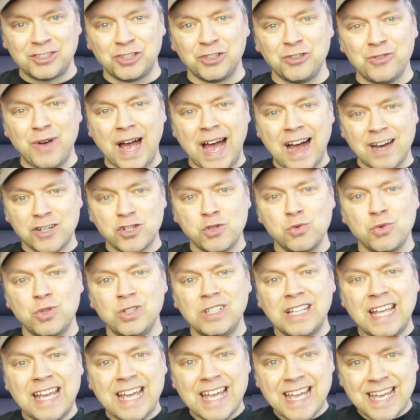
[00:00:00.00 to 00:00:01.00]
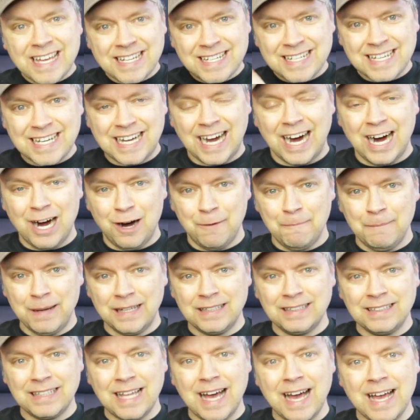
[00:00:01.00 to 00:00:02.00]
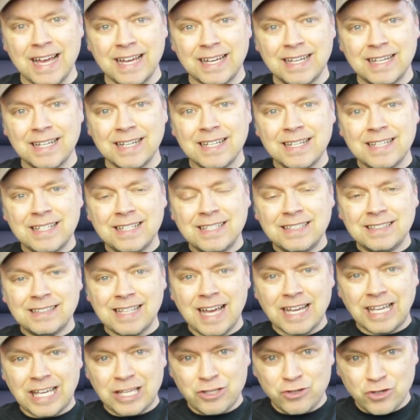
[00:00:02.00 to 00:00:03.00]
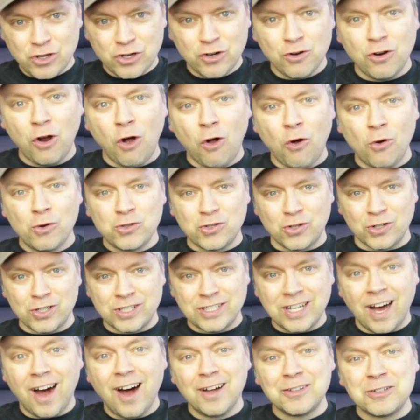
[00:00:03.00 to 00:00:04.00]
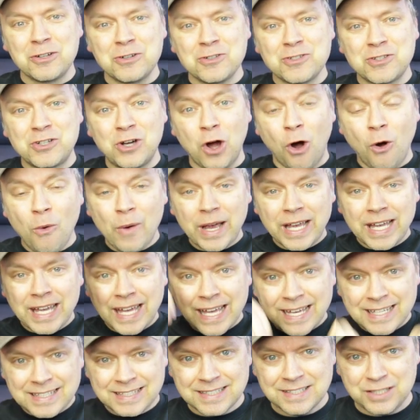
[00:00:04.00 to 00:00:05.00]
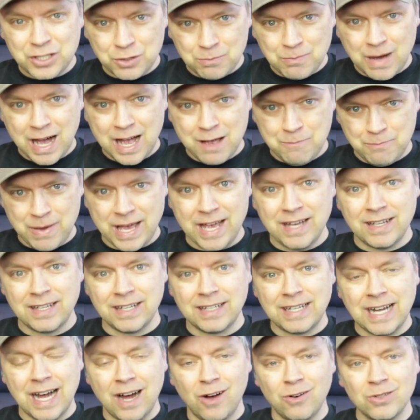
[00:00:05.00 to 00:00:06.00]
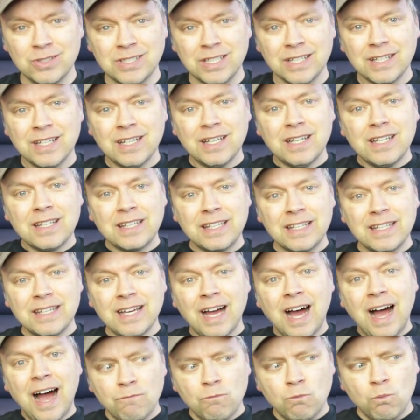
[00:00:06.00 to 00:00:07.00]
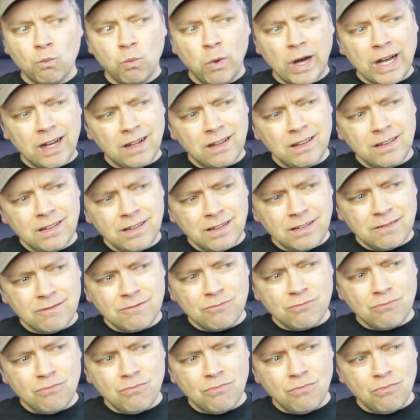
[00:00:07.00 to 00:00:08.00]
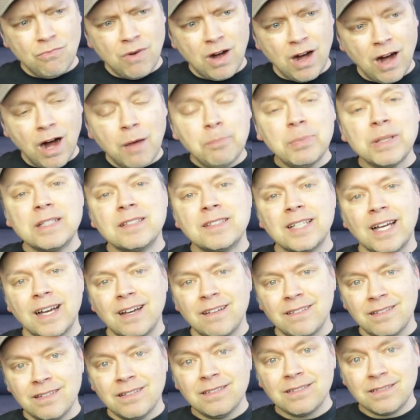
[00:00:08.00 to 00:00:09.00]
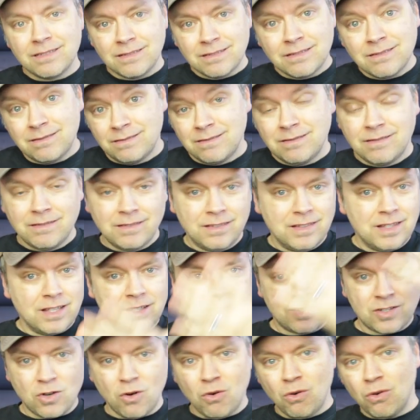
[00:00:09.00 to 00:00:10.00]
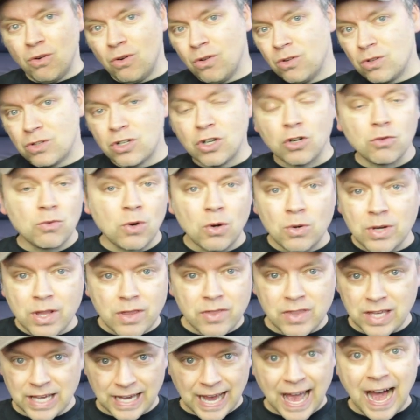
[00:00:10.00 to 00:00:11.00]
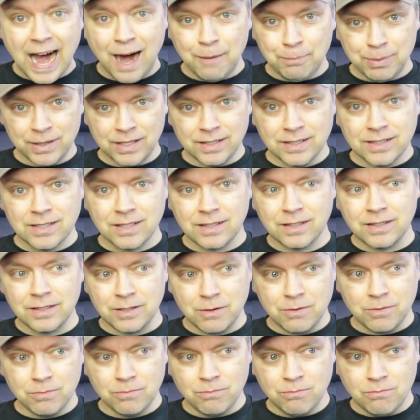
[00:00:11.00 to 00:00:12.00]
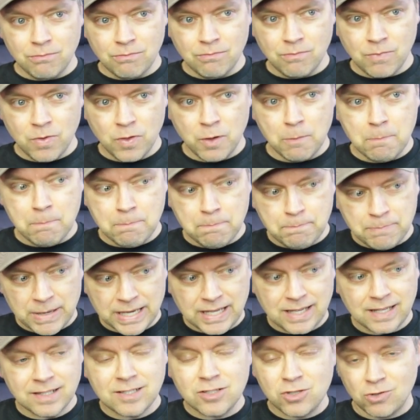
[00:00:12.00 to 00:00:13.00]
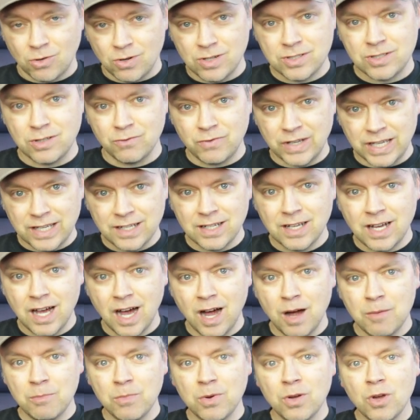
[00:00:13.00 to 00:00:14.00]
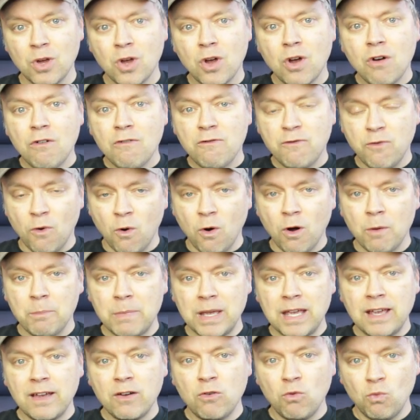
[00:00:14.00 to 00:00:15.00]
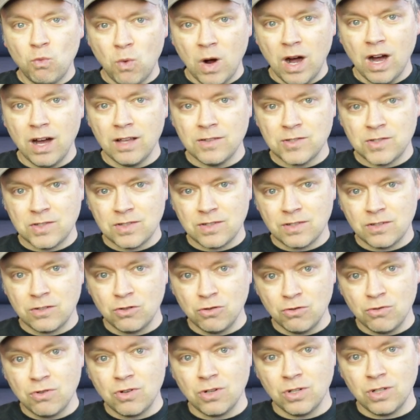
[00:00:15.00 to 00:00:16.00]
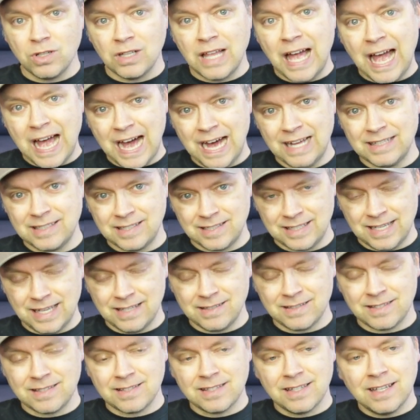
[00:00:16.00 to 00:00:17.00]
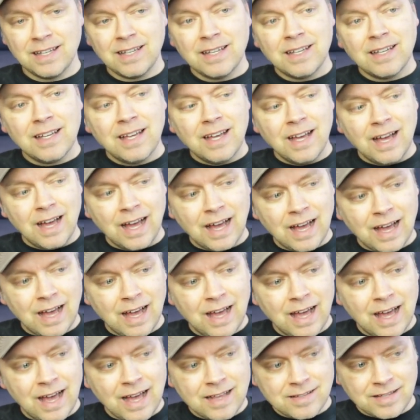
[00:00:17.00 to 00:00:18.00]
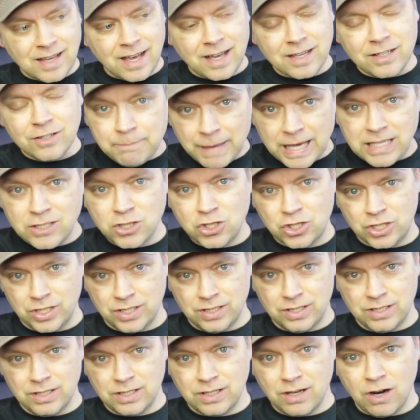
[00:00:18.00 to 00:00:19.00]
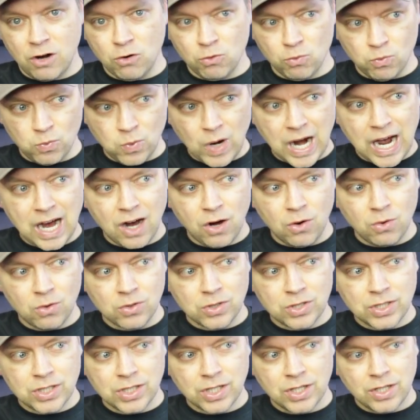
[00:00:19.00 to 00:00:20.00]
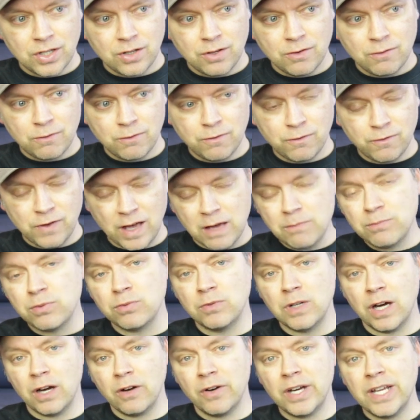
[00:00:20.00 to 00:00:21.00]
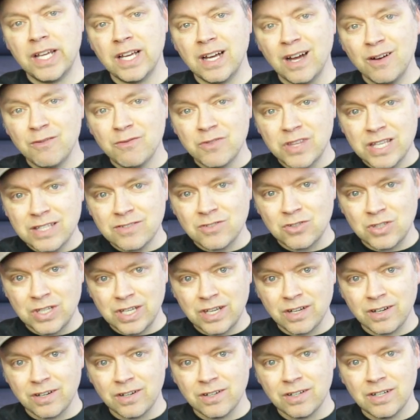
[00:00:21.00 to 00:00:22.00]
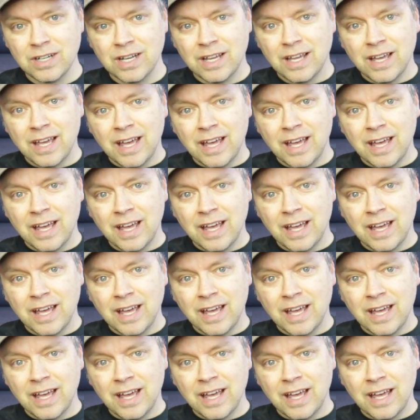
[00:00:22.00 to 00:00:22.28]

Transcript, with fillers: to actual income, like like euros or dollars going into my bank account, the well, up until this whole corona thing happened, the the biggest source of income for me was Google AdSense. As I mentioned, around February of this year,